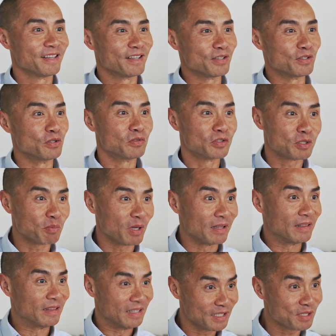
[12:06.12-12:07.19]
you've
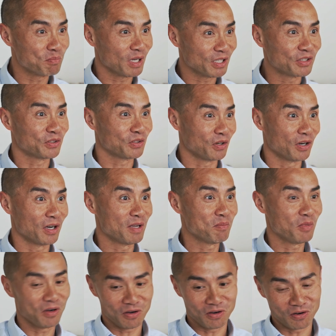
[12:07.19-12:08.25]
spent this much
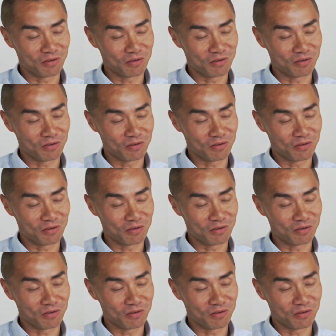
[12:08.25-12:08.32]
time